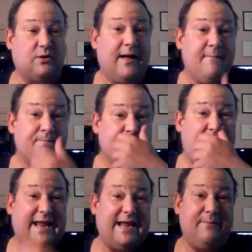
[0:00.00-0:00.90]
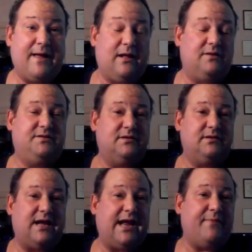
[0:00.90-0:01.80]
And so I
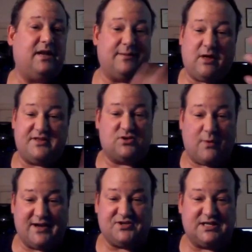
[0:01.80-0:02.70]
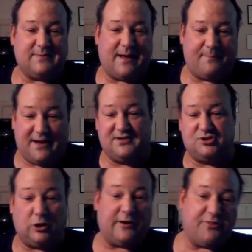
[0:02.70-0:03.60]
emailed him all these questions about
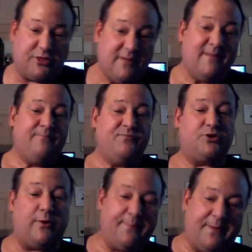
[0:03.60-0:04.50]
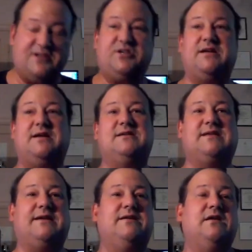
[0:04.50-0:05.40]
throwing
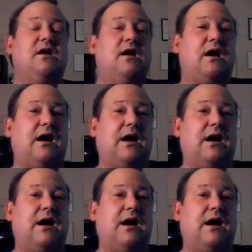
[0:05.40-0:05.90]
punches, and